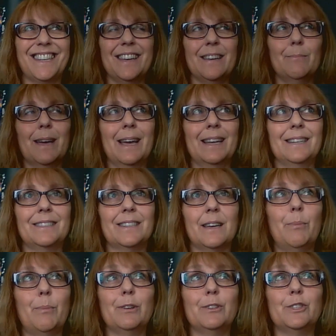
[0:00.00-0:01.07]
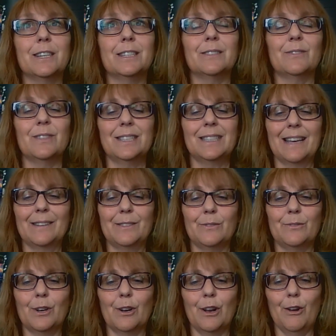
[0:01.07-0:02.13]
and I apologise for the sound of
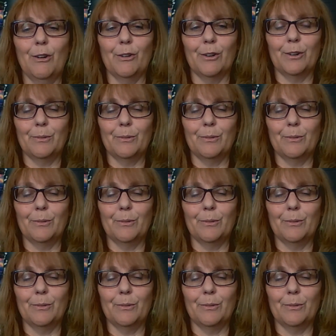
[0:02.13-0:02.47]
the clock